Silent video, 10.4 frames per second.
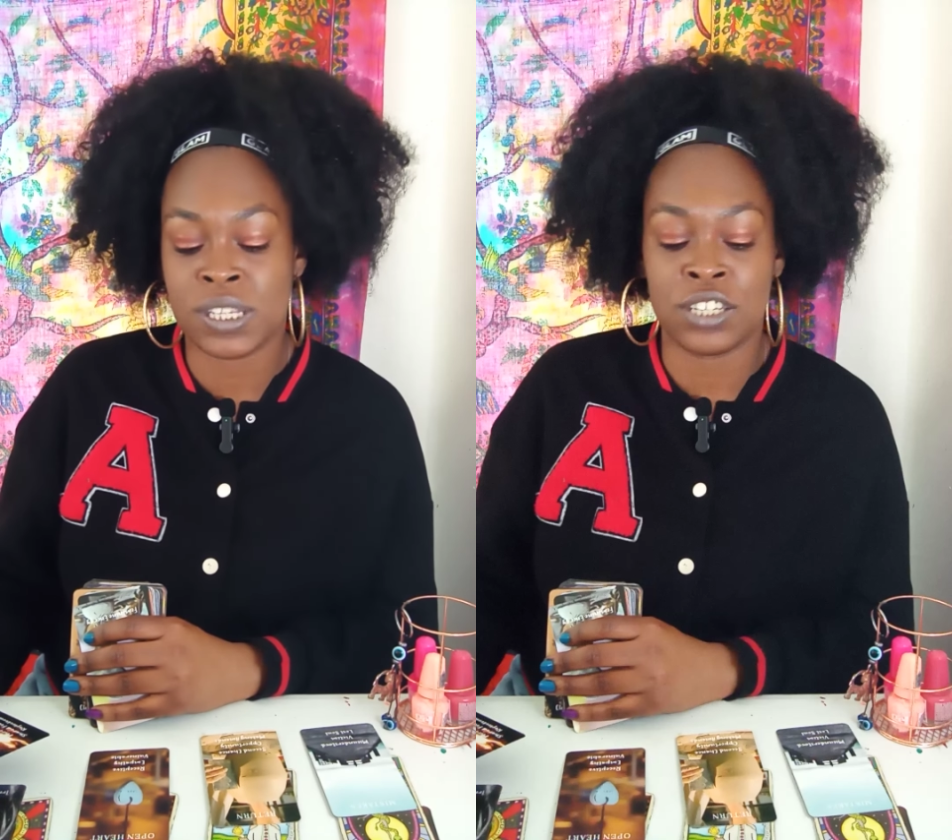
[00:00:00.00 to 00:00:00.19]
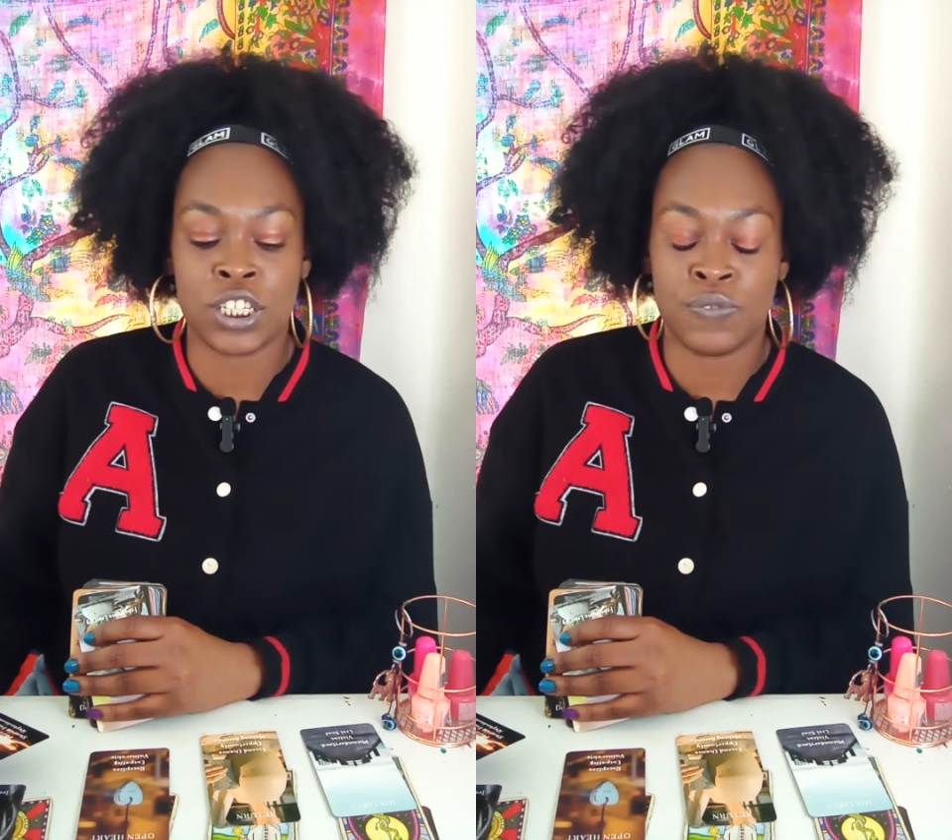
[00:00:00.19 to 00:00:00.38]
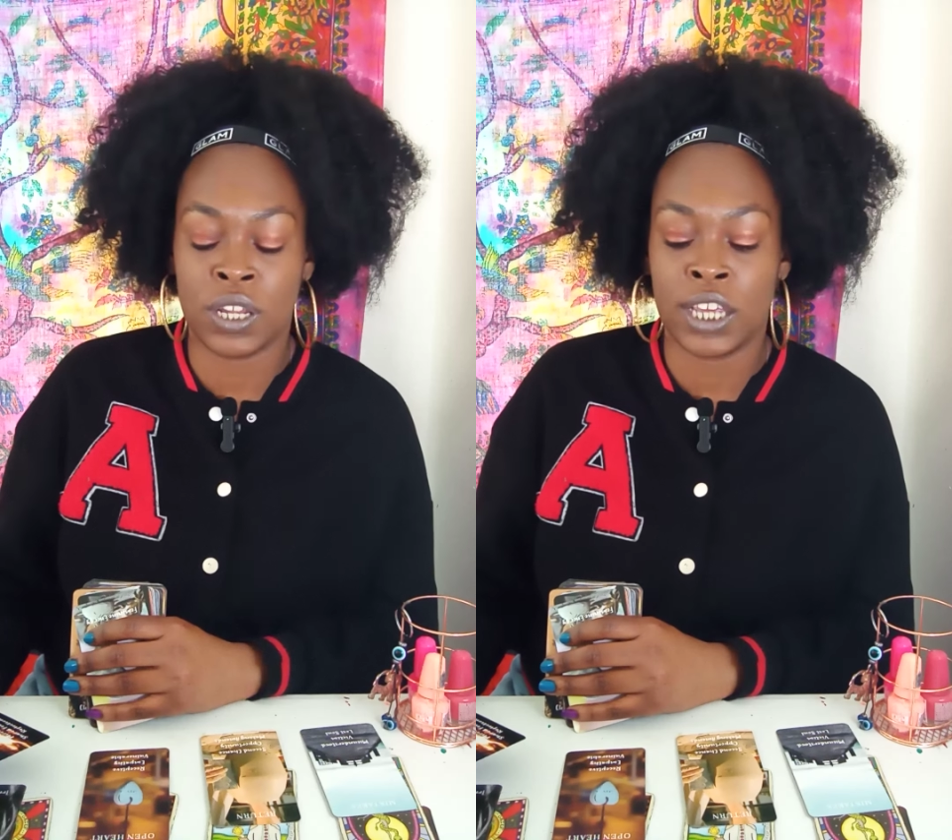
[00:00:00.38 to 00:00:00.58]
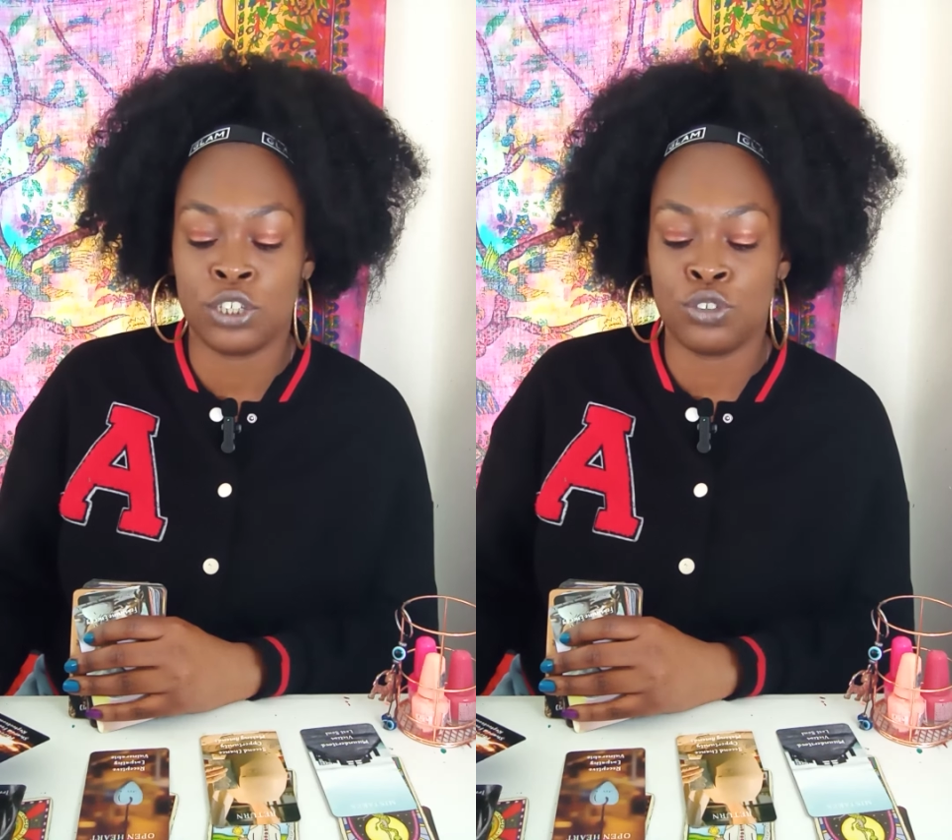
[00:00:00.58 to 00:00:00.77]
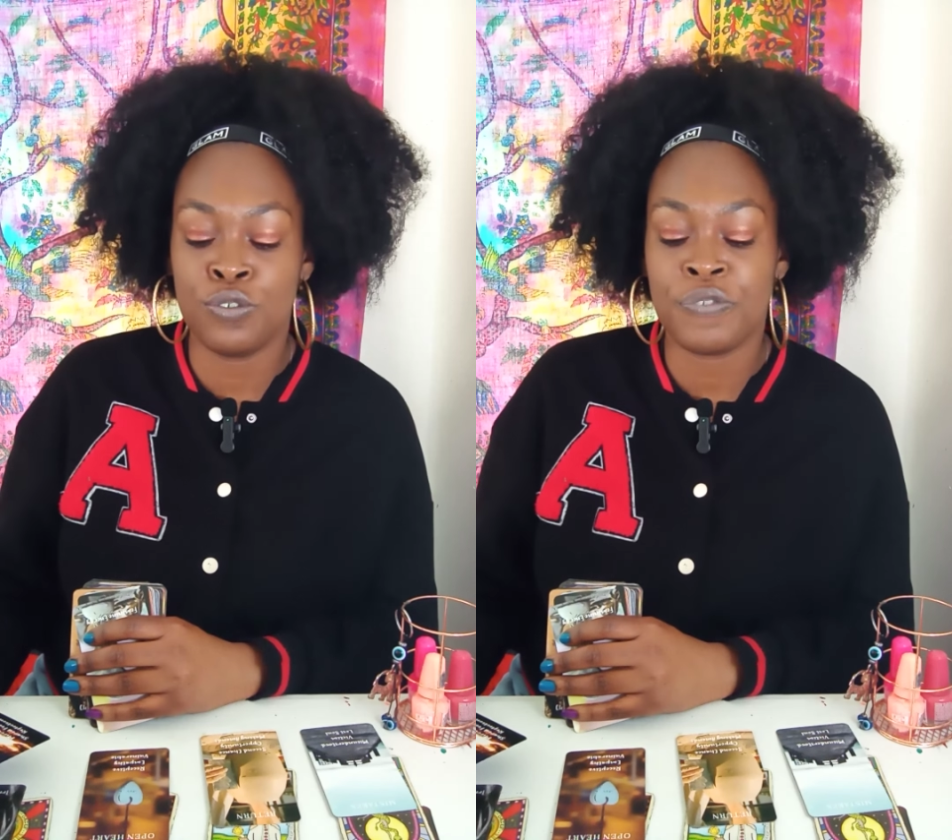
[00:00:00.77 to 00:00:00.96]
I just feel like
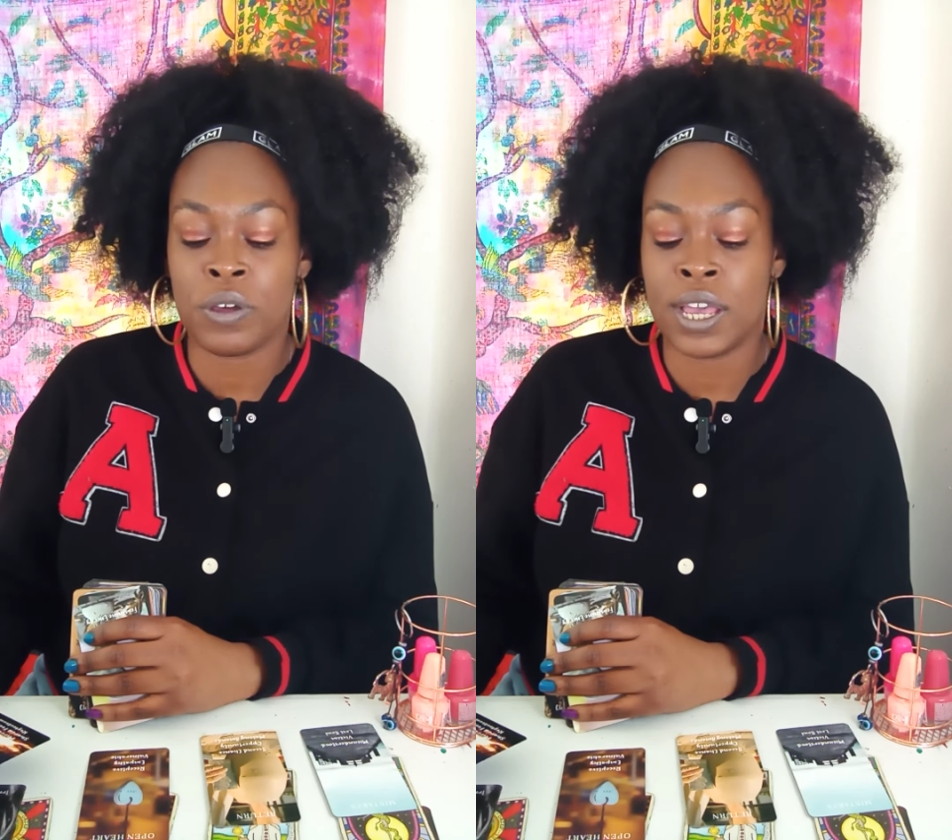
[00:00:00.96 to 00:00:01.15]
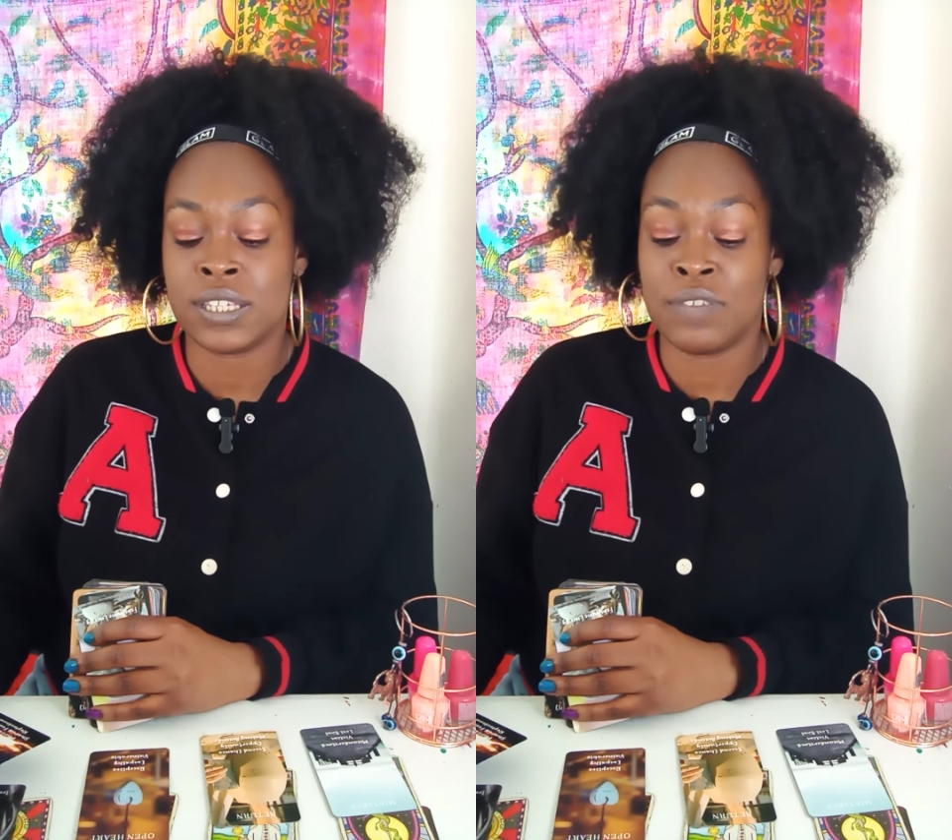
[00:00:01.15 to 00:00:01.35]
you feel as